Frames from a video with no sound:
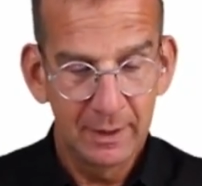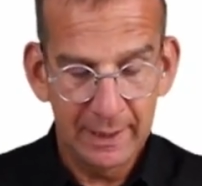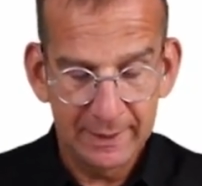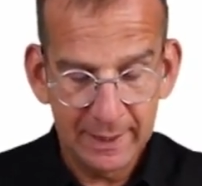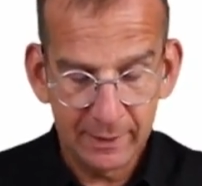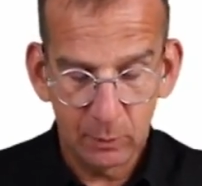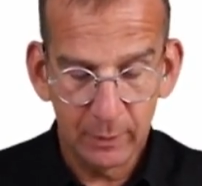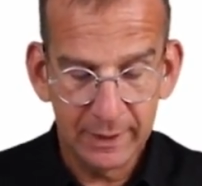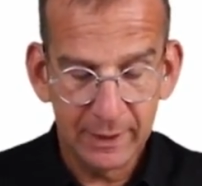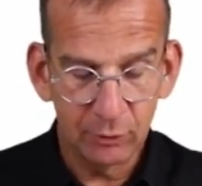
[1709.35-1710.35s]
and then
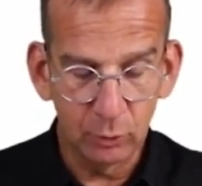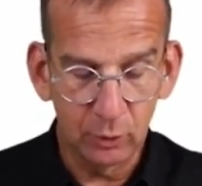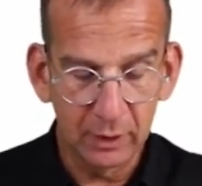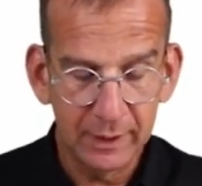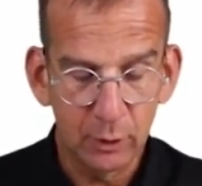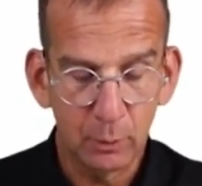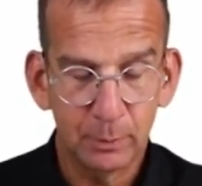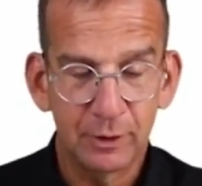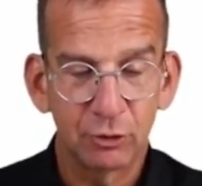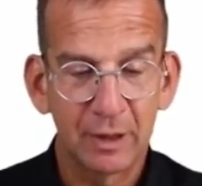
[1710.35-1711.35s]
we need to clean
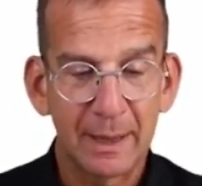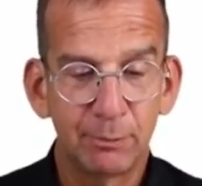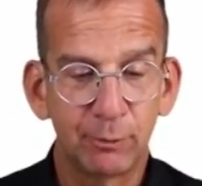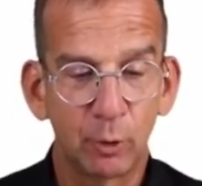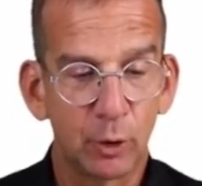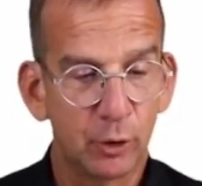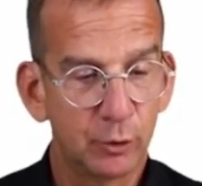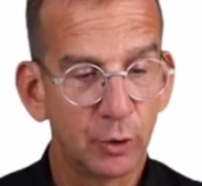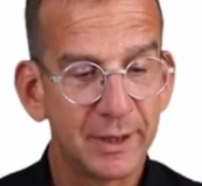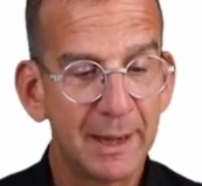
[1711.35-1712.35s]
up this
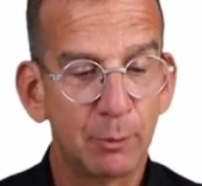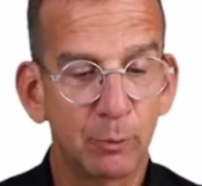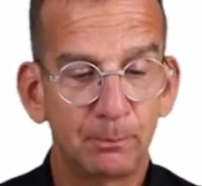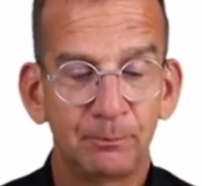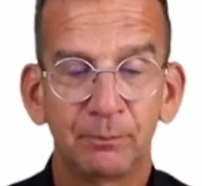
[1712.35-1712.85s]
lab4.yaml.